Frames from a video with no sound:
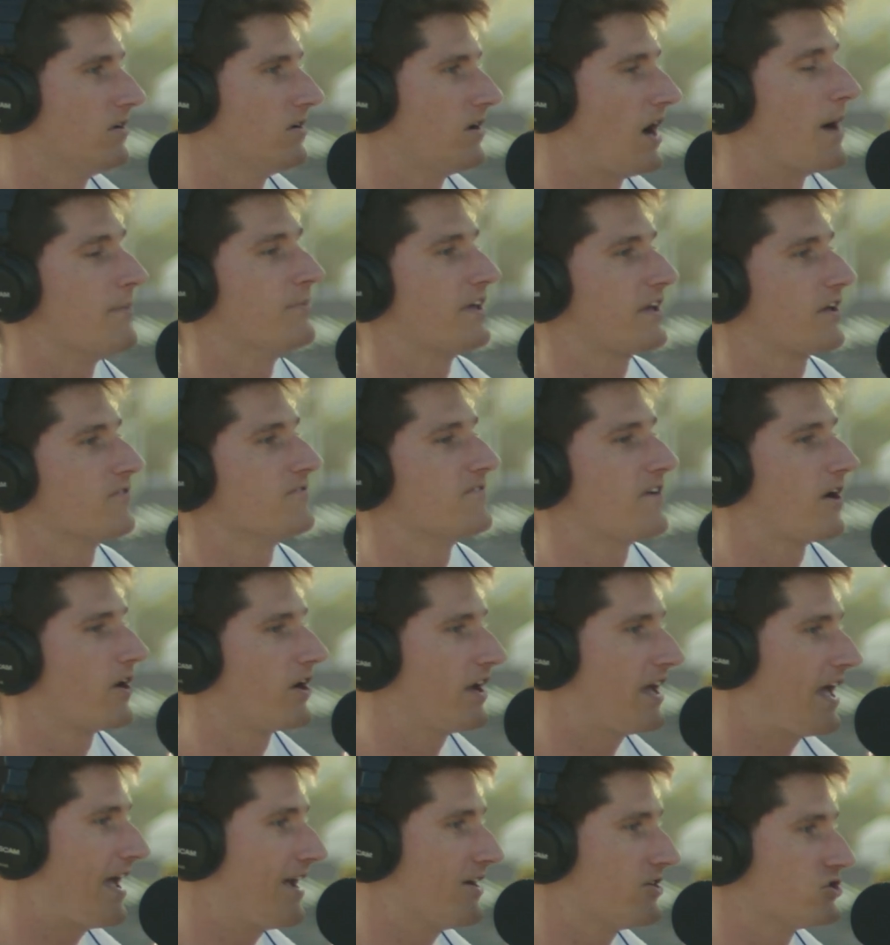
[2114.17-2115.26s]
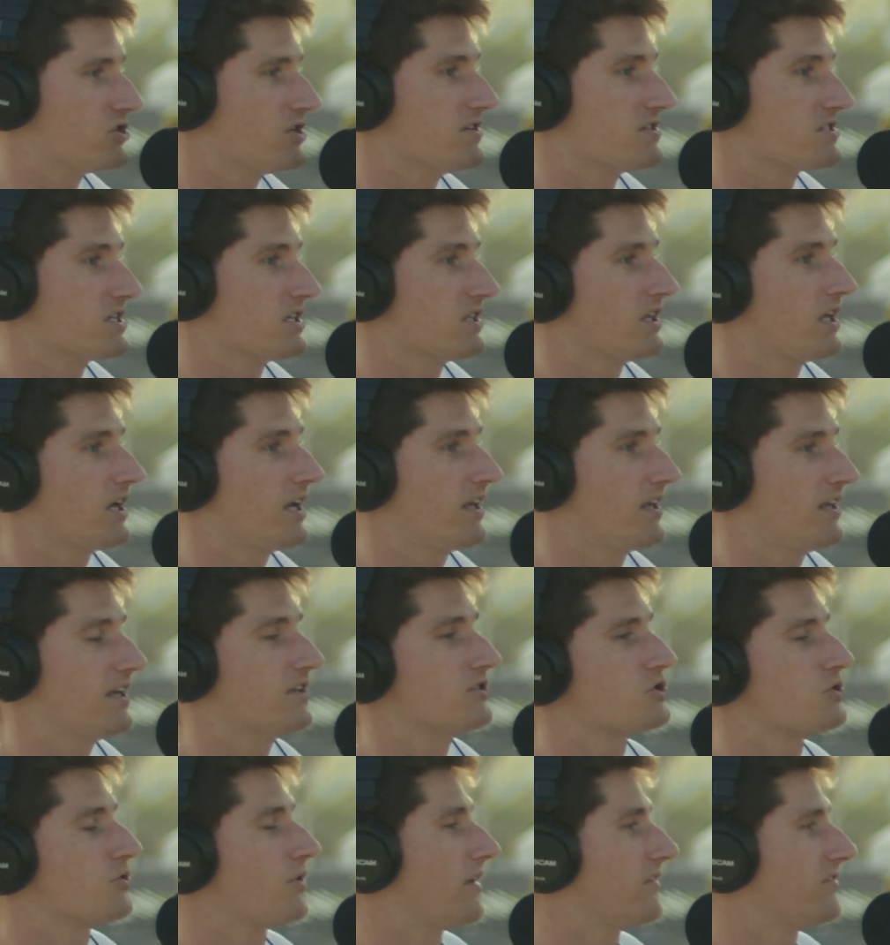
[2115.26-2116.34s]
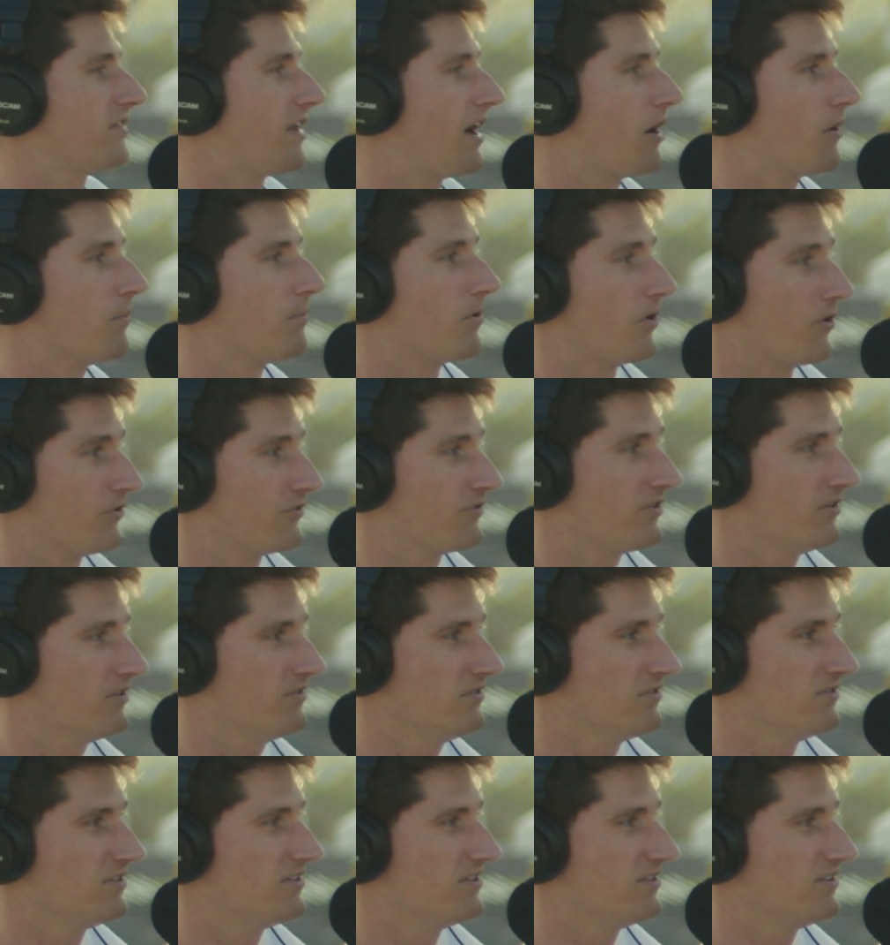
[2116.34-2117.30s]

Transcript: I'm like a very anxious and like get stressed out person.